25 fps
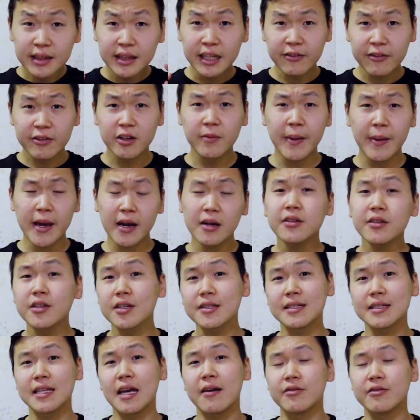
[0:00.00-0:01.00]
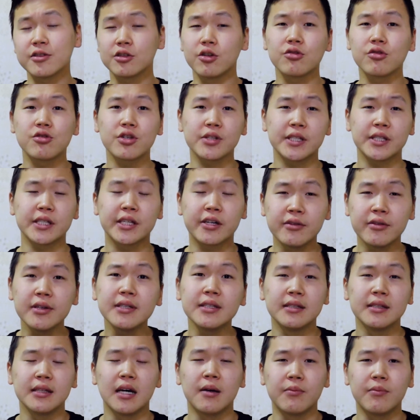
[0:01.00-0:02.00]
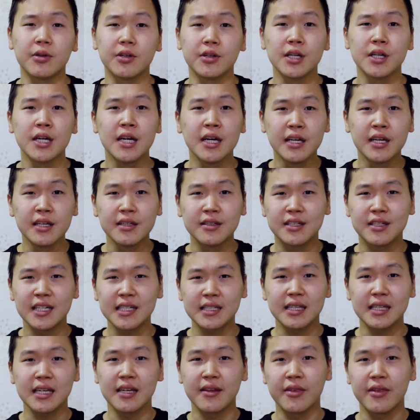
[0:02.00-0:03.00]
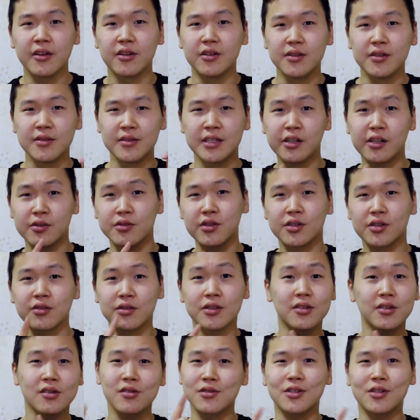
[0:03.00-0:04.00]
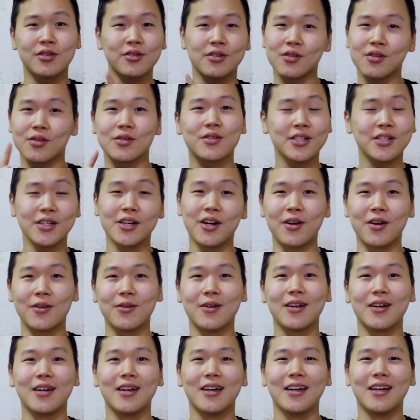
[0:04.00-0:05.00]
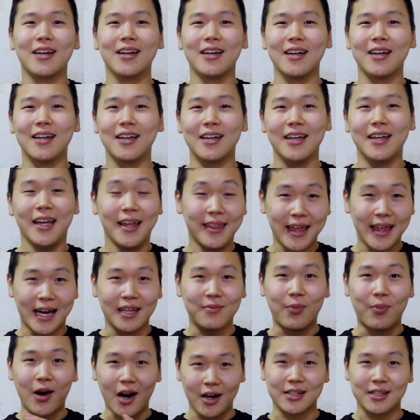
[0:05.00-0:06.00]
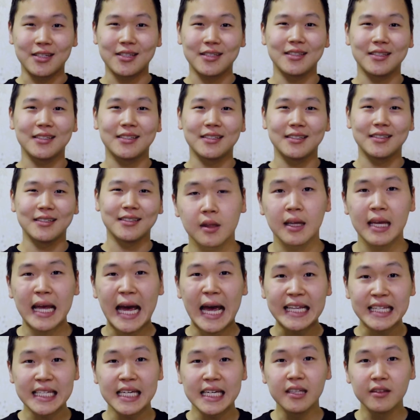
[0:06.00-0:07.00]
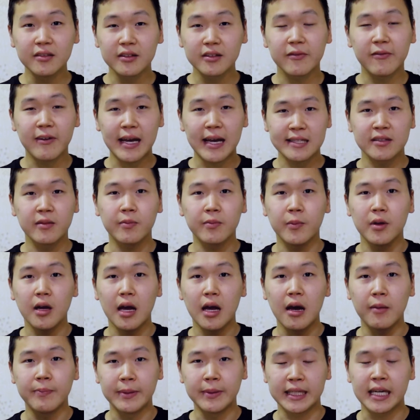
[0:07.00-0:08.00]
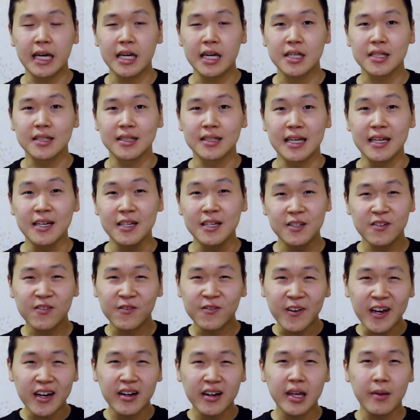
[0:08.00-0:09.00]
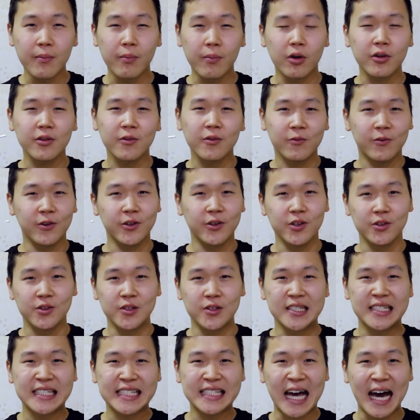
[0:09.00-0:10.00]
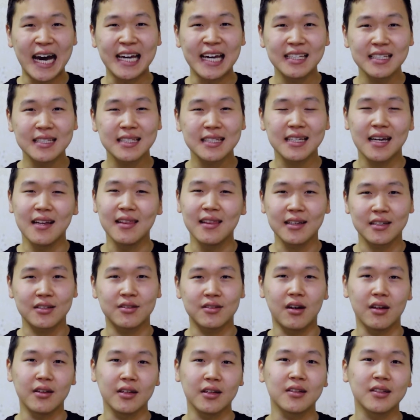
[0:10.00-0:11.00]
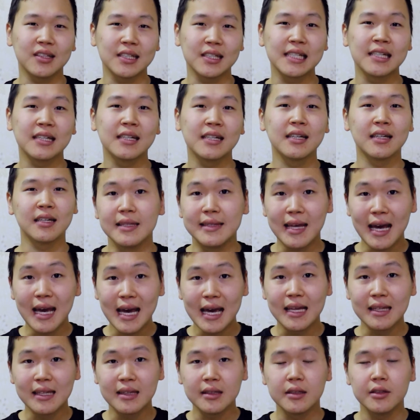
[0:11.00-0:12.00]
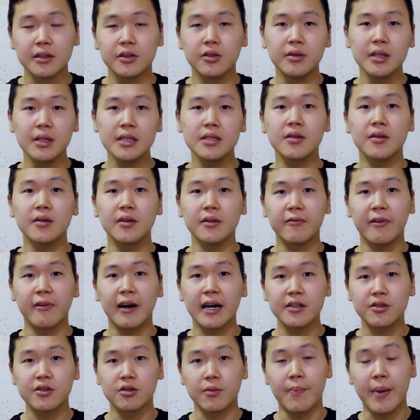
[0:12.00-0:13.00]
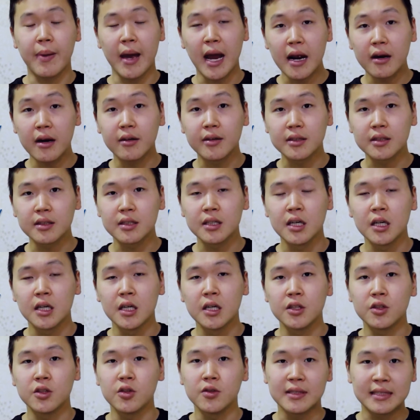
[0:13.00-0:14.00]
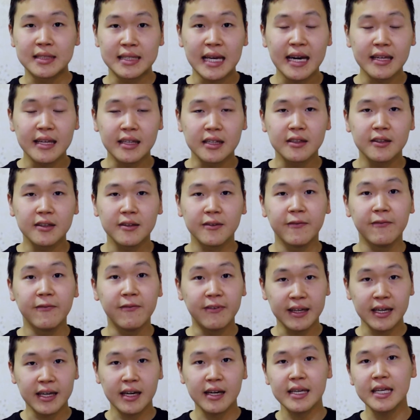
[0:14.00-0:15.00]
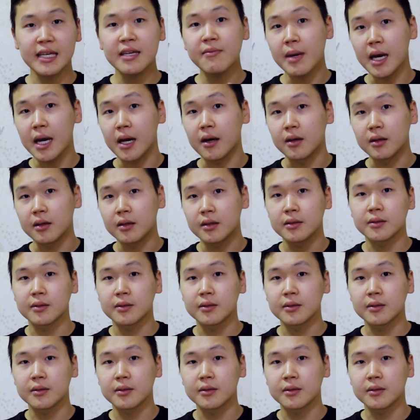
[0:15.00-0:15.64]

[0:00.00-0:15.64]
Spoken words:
Now, if your parent doesn't have a social security number, just enter 00000 in that box. At the end of the WASFA application, it is very important for you to sign it electronically. Then, you need to invite your parent to sign it via email.